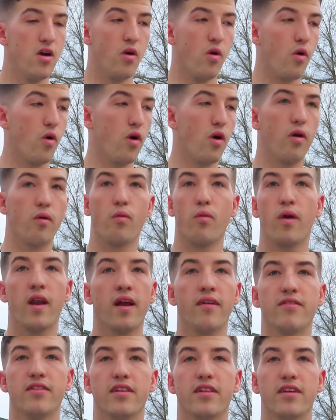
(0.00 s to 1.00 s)
or
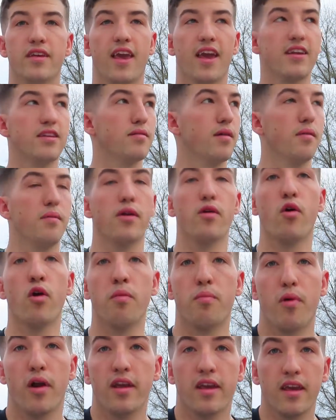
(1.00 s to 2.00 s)
whatever the case may be, or
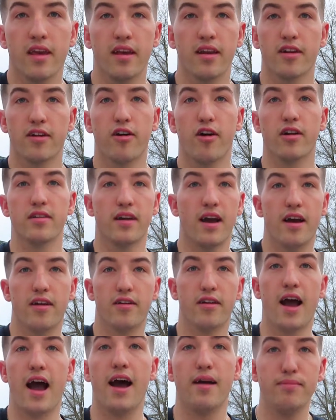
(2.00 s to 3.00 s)
breaking into cars. I
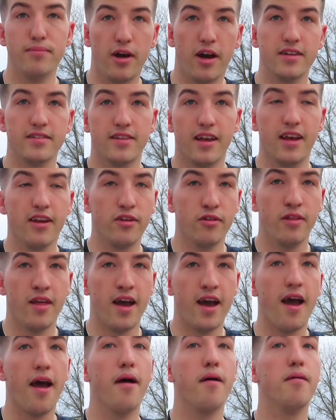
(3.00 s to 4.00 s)
don't know, I'm not saying do
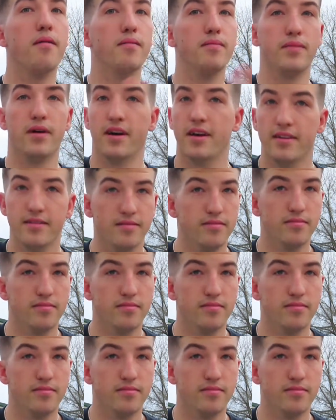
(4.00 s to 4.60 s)
that, but.